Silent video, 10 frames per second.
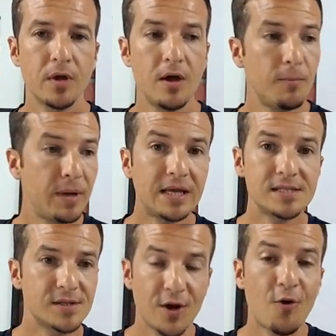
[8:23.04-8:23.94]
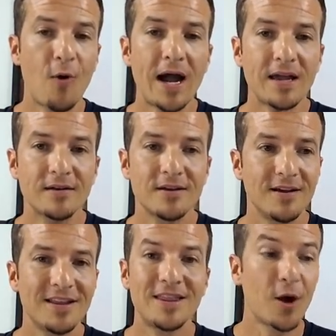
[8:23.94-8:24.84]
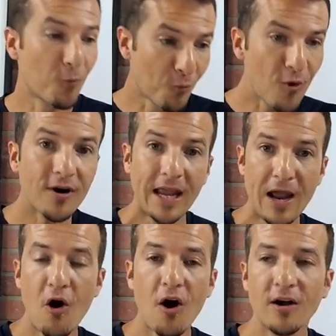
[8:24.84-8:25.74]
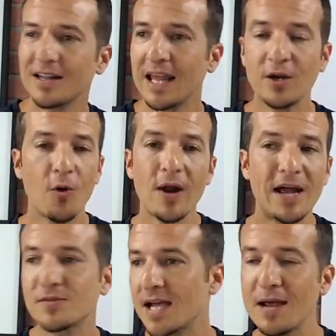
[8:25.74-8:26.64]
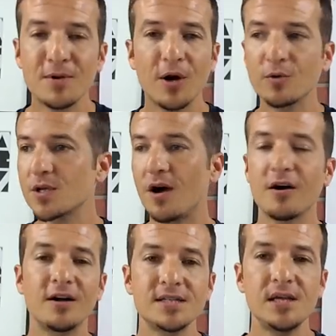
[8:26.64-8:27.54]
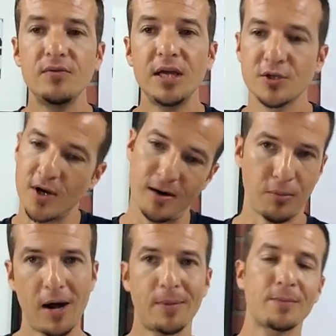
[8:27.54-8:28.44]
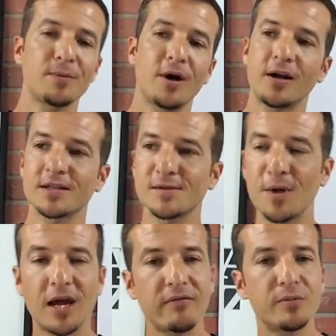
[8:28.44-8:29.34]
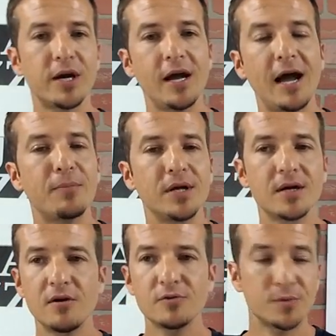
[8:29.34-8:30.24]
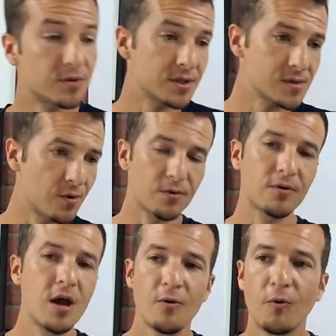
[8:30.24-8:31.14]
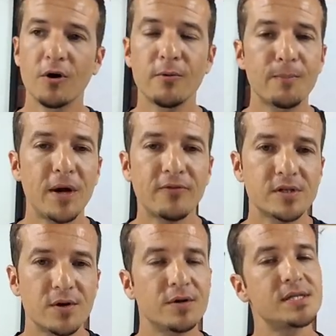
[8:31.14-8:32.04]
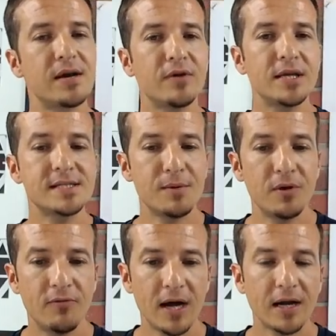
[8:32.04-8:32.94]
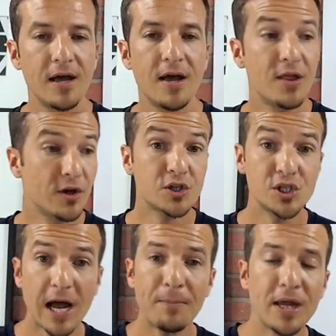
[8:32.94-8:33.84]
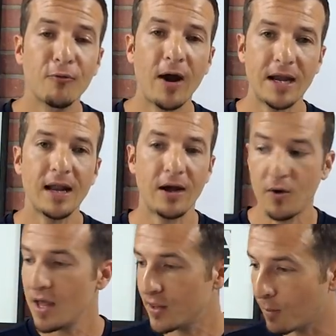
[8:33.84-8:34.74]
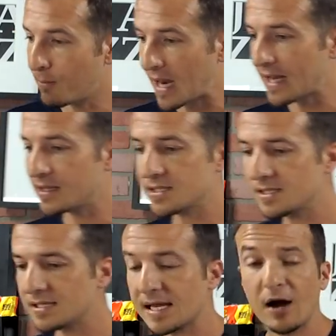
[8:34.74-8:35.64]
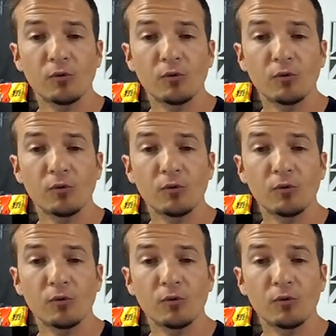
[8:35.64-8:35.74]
Because they're quiet. They're working hard. They don't have time to go talk on TV and try to prop up the markets and make everybody happy and comfortable because old Warren Buffett told us everything's going to be fine. They're shopping right now. They're buying this discount.